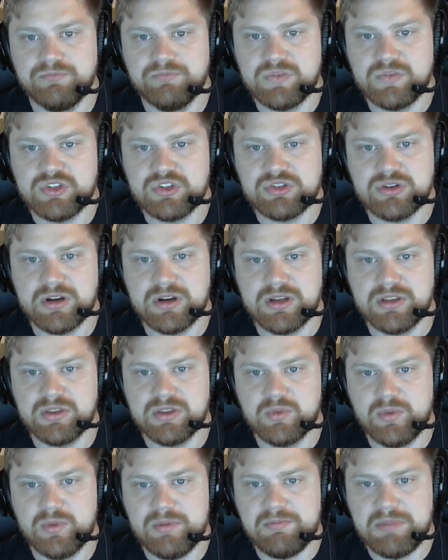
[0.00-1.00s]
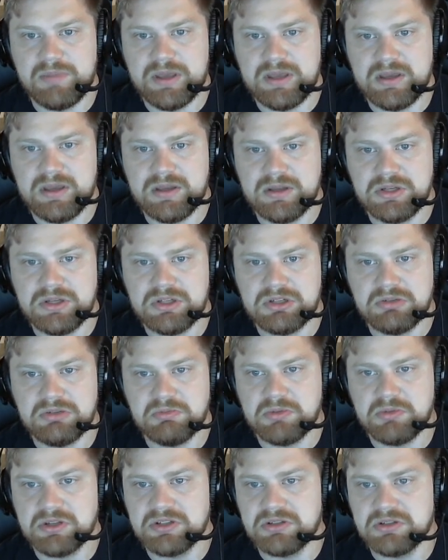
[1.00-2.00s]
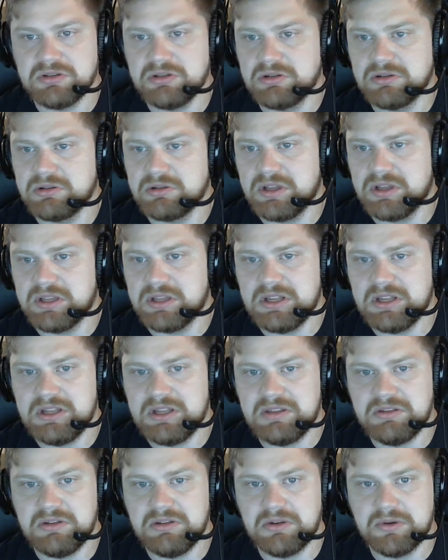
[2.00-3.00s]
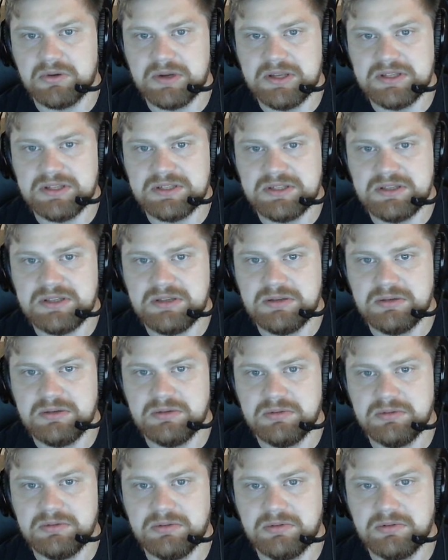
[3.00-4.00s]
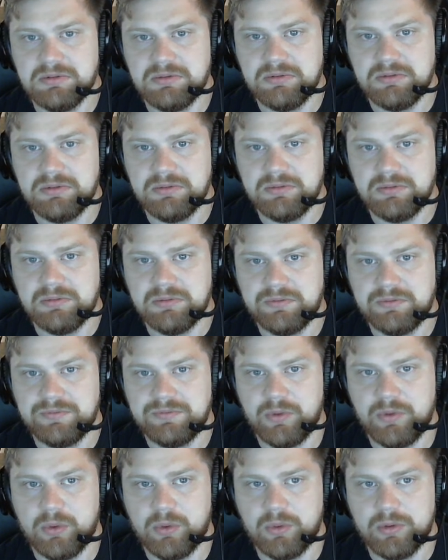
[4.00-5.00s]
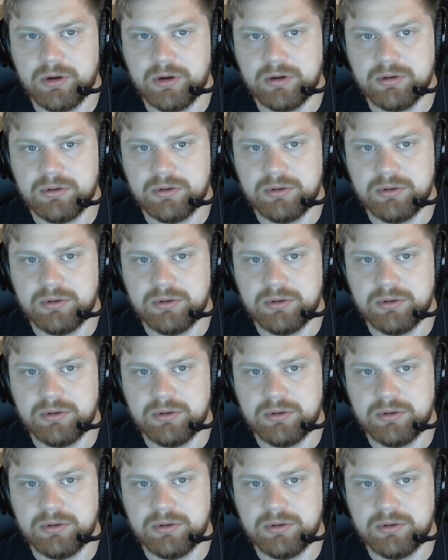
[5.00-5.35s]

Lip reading: Just trying to get the web page. Doesn't look like anything crazy. Forward.